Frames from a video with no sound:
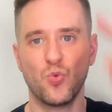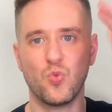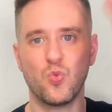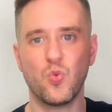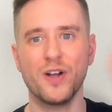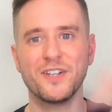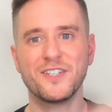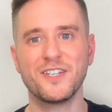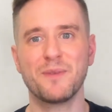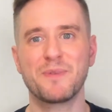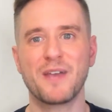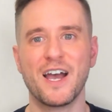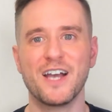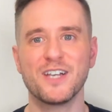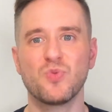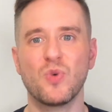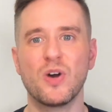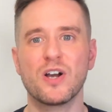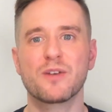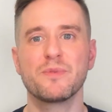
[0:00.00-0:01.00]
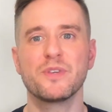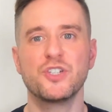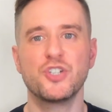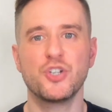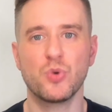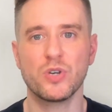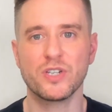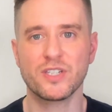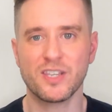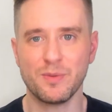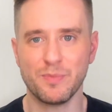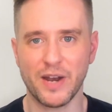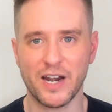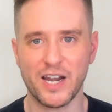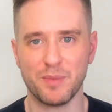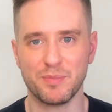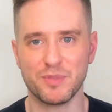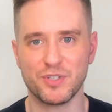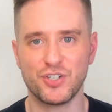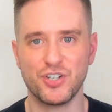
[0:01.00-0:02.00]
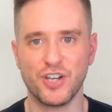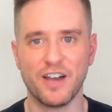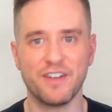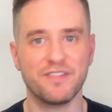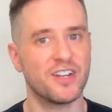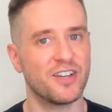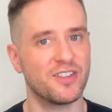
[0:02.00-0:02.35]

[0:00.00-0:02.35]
What's up, guys? Welcome to G Whiskey. My name is Jeff.